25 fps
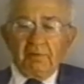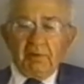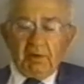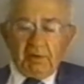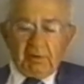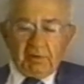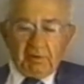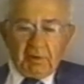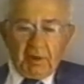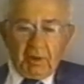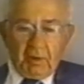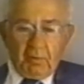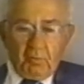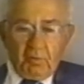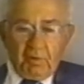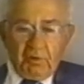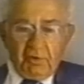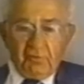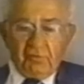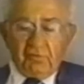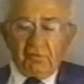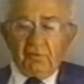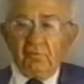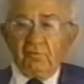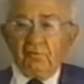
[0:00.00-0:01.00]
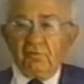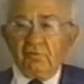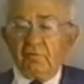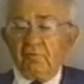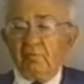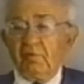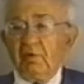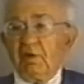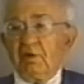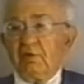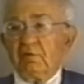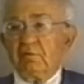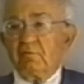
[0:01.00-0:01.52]
that they were so
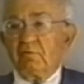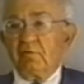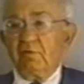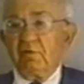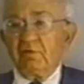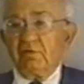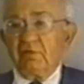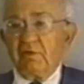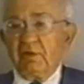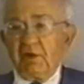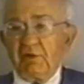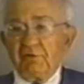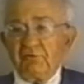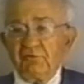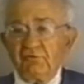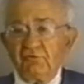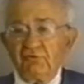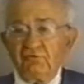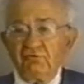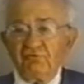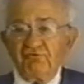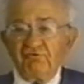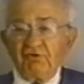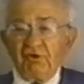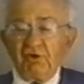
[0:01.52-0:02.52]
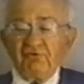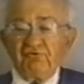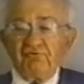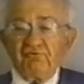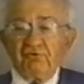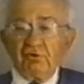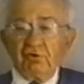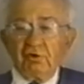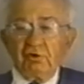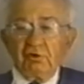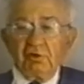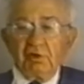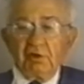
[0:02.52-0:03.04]
strict was that Judge
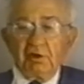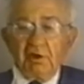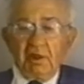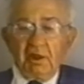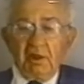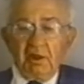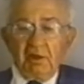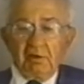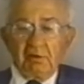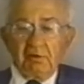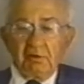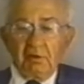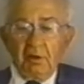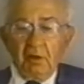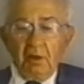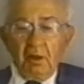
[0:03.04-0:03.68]
Learned Hand,